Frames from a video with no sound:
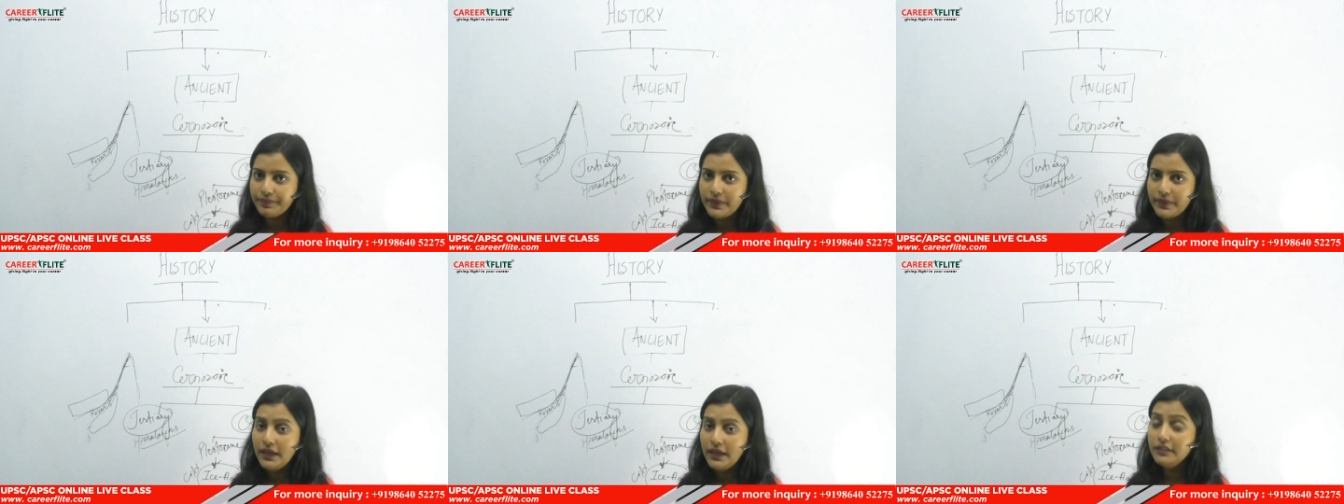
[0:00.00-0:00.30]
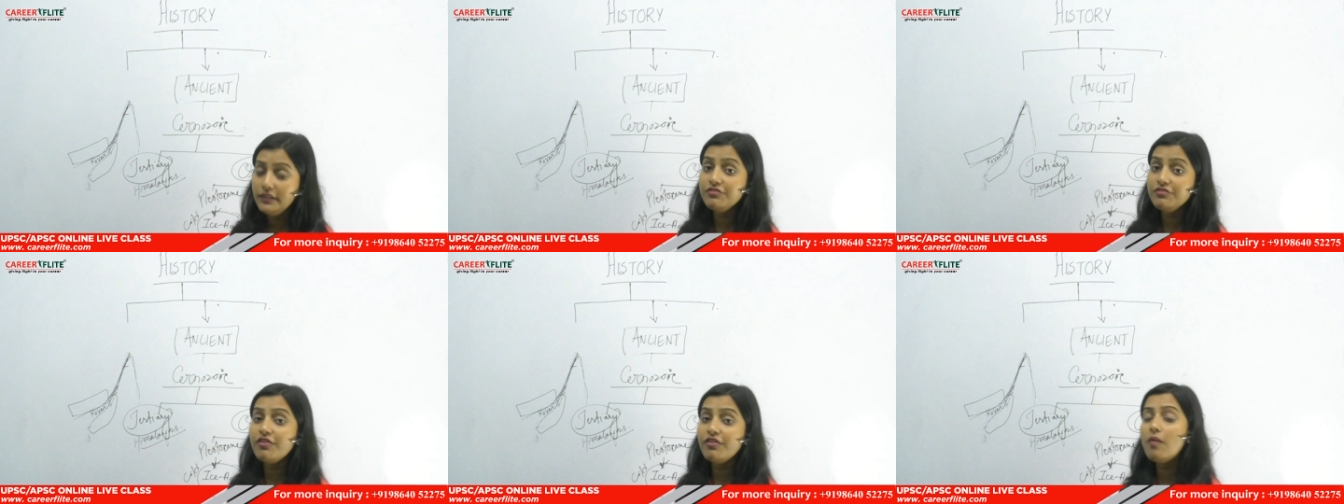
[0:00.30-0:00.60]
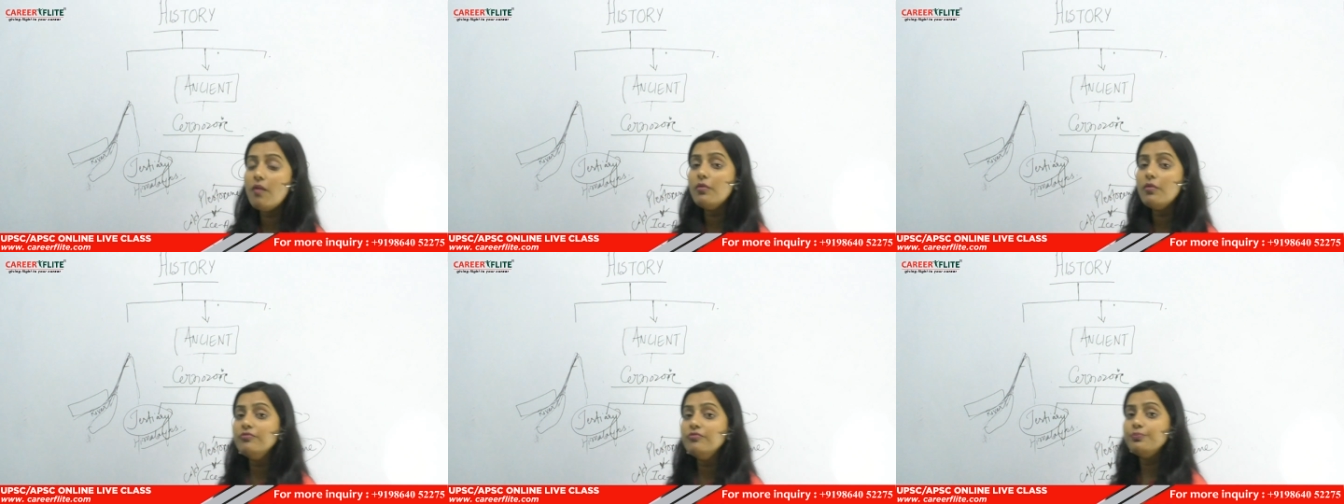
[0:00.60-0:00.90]
in the
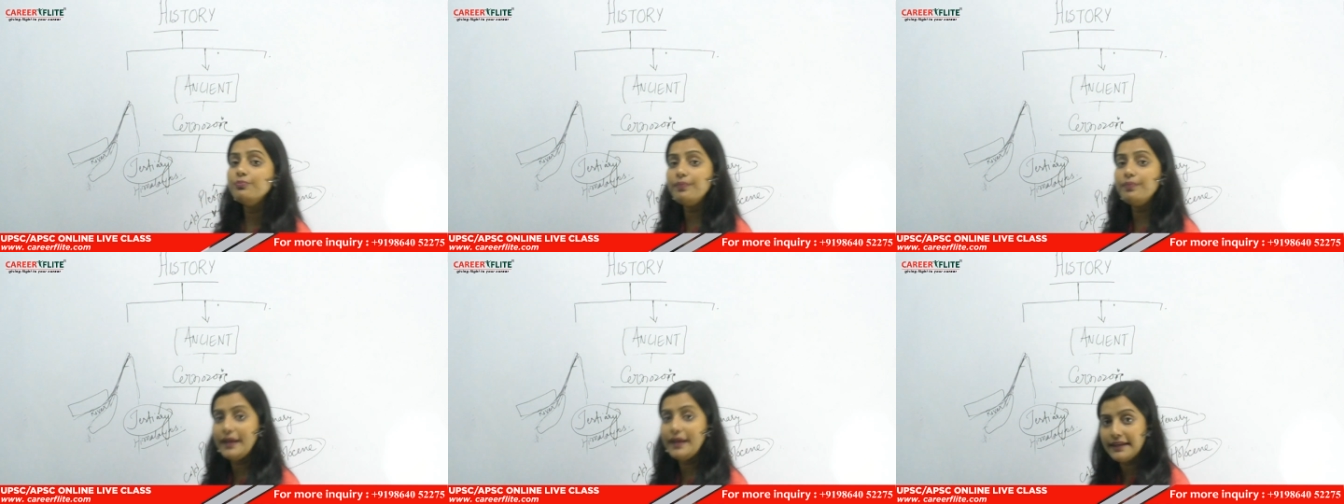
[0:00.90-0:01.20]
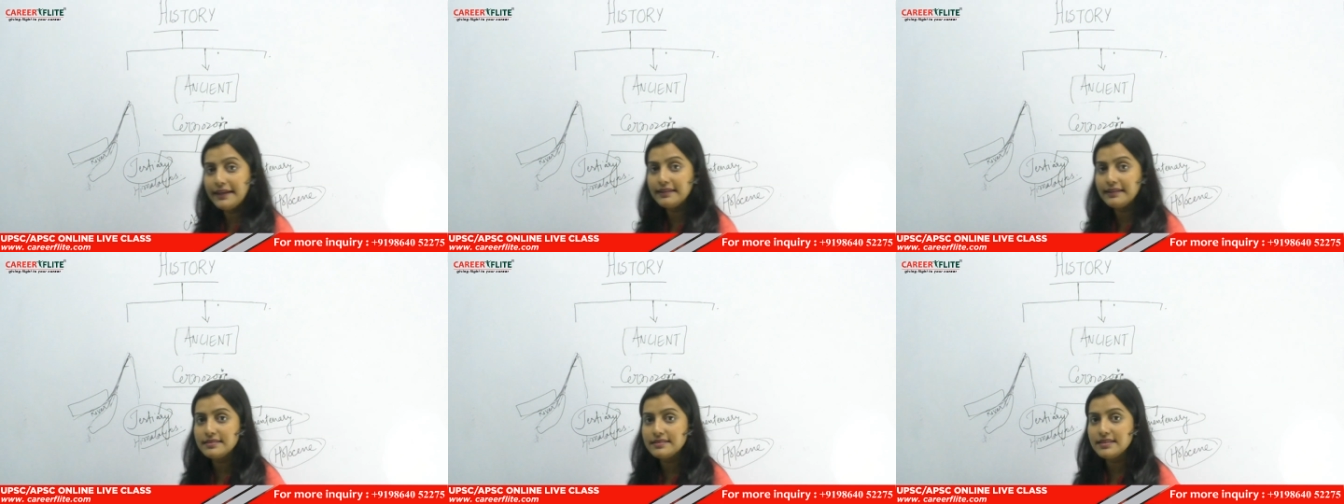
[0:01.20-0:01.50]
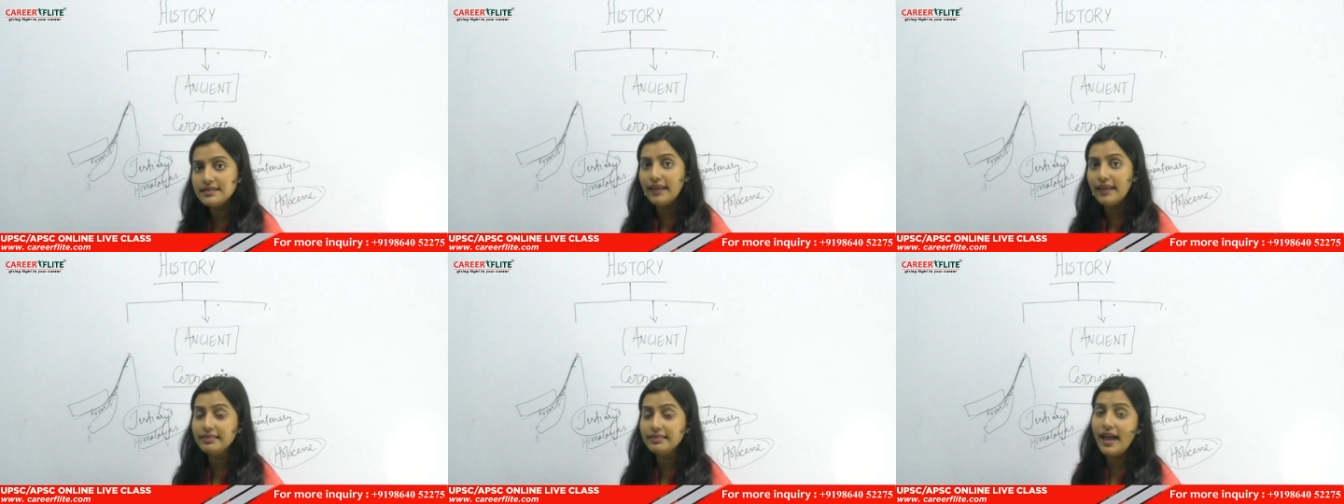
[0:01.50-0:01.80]
form of plains,
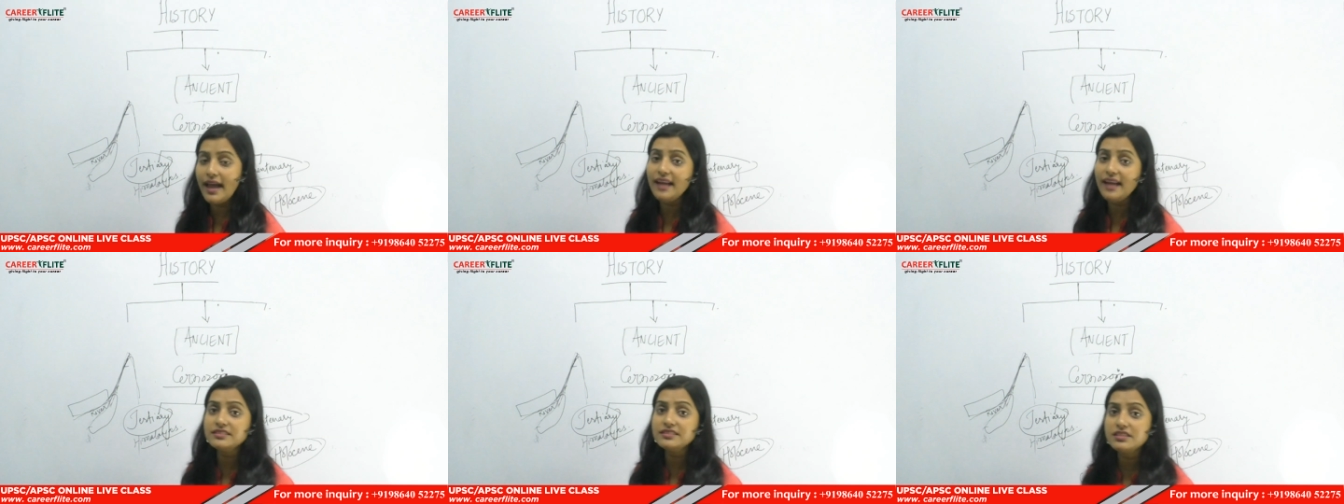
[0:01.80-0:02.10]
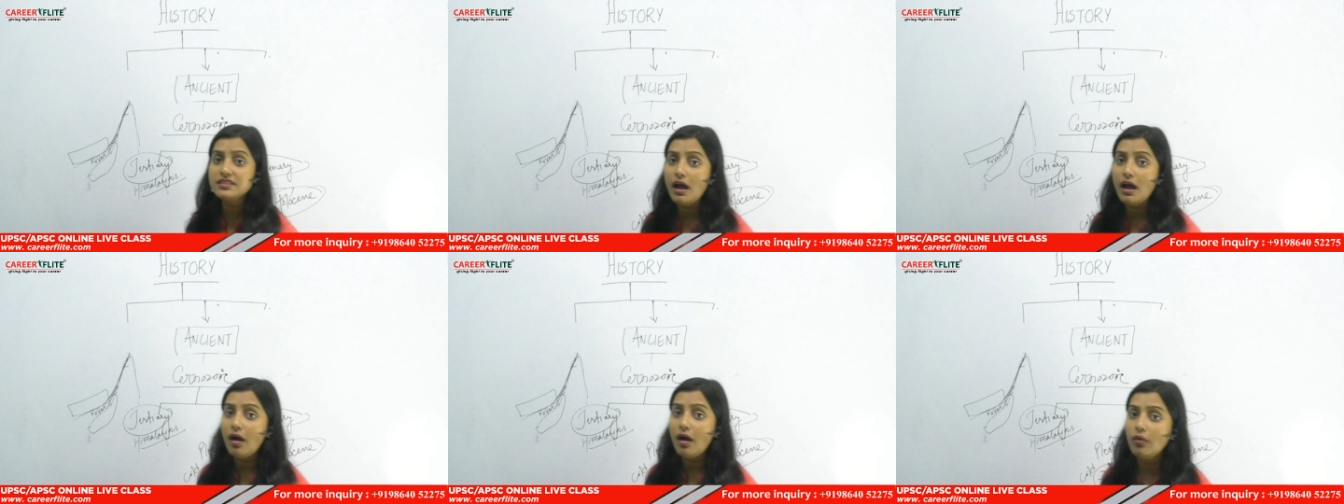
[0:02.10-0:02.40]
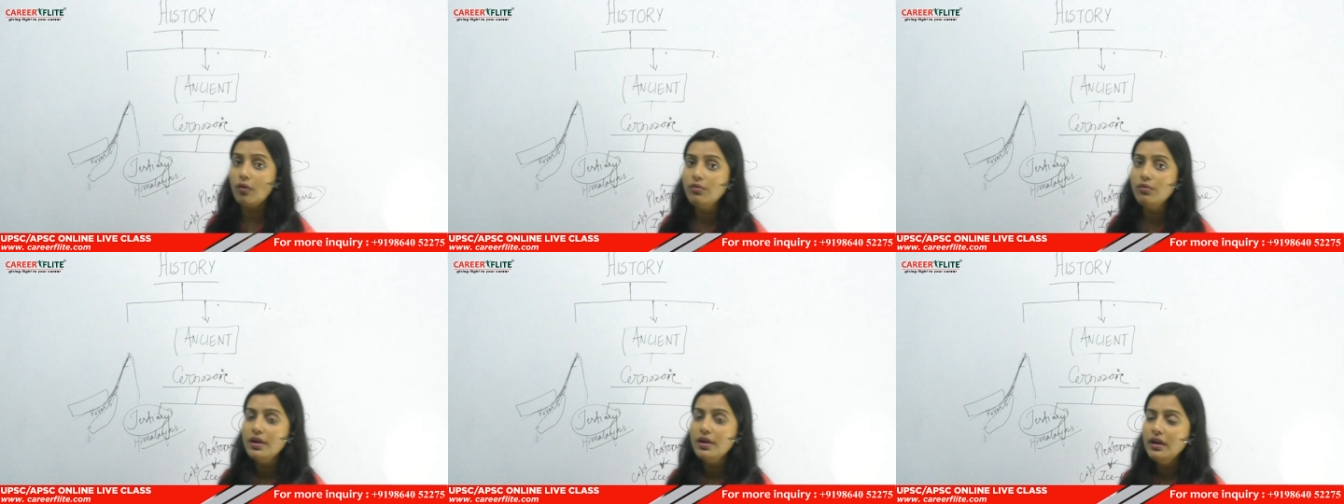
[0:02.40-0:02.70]
and that's how